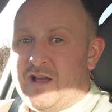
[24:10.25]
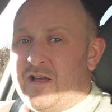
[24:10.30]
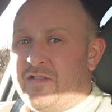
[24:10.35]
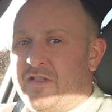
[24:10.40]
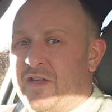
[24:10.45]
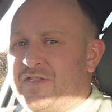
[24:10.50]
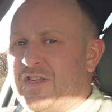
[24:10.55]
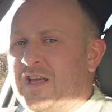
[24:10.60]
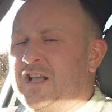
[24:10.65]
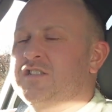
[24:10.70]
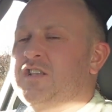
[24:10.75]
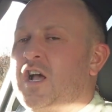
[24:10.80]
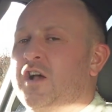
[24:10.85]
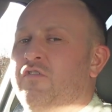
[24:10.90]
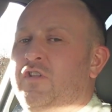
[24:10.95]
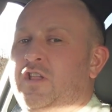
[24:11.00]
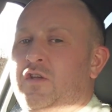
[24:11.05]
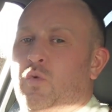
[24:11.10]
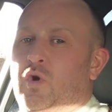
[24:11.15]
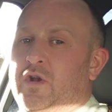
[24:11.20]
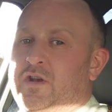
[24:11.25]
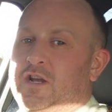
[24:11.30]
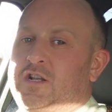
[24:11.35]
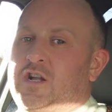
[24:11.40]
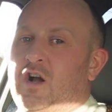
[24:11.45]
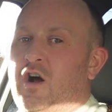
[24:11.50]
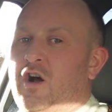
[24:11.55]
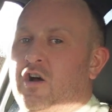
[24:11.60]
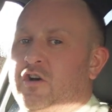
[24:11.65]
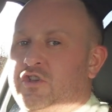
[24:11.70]
The things I really want in a
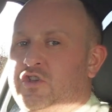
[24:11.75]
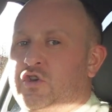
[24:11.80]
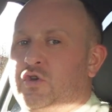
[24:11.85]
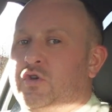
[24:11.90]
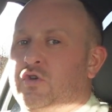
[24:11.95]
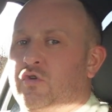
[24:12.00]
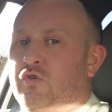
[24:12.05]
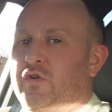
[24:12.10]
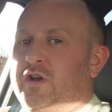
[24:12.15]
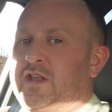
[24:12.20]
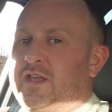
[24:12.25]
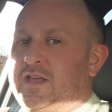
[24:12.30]
car, you could already